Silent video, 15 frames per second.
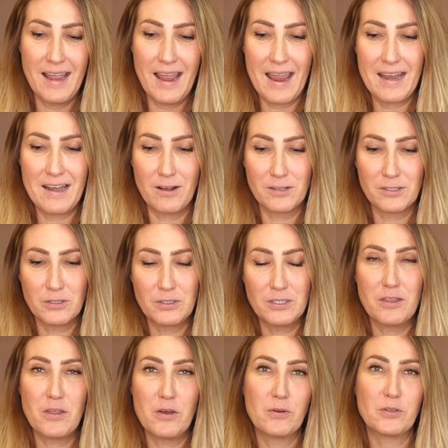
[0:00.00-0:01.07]
and also to
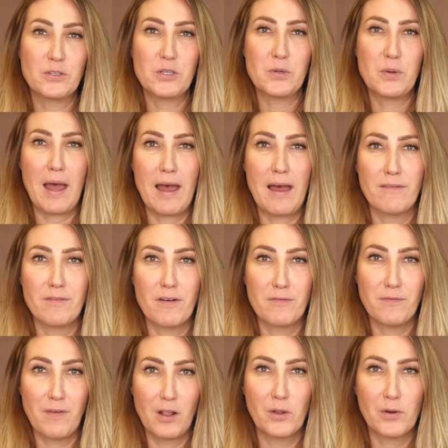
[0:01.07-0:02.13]
those who have
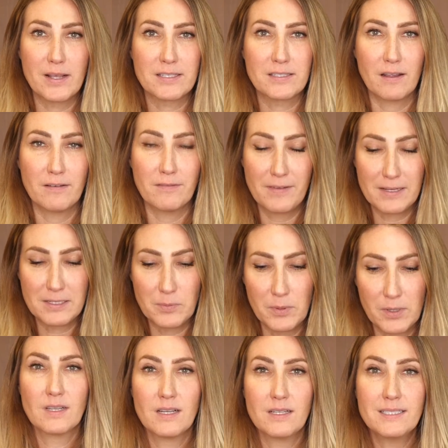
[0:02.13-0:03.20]
followed us on
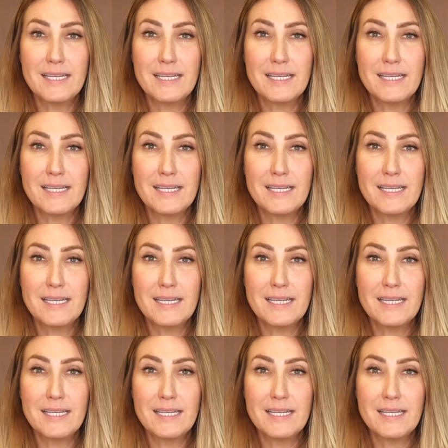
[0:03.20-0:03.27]
Facebook.